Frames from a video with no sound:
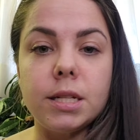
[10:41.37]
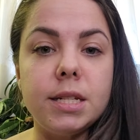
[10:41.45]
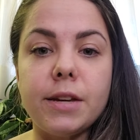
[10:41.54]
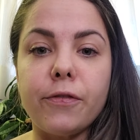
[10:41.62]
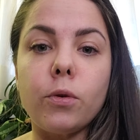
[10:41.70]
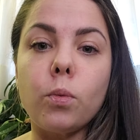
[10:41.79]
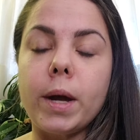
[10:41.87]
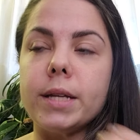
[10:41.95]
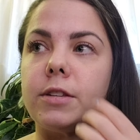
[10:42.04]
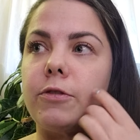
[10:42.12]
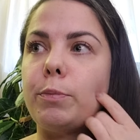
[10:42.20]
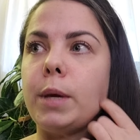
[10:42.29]
different
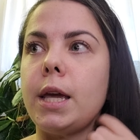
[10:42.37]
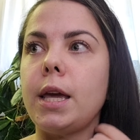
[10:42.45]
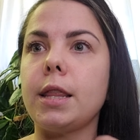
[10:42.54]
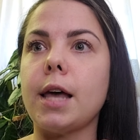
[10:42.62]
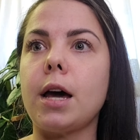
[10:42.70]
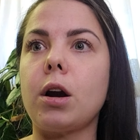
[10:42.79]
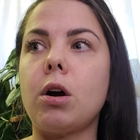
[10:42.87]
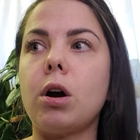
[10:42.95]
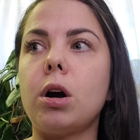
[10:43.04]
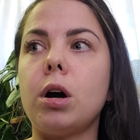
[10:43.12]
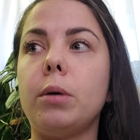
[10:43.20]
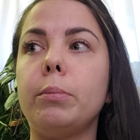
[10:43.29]
ways of being that
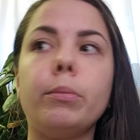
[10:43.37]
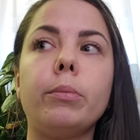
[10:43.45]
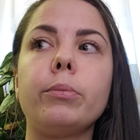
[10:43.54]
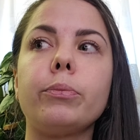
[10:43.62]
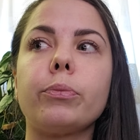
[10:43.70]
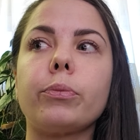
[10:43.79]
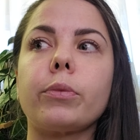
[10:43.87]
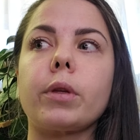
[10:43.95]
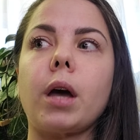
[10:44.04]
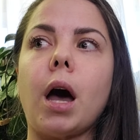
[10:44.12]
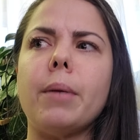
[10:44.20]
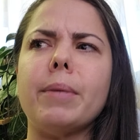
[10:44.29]

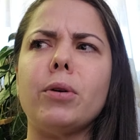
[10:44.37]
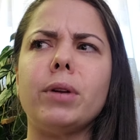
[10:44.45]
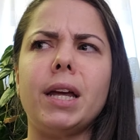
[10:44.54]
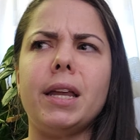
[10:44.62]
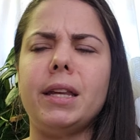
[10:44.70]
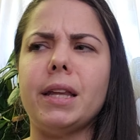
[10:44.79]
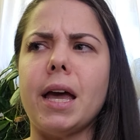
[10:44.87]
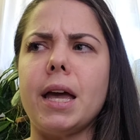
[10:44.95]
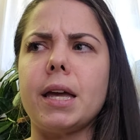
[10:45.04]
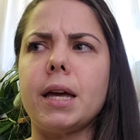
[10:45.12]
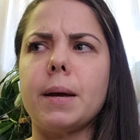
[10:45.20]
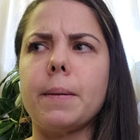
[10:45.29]
come out in
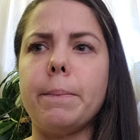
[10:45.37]
like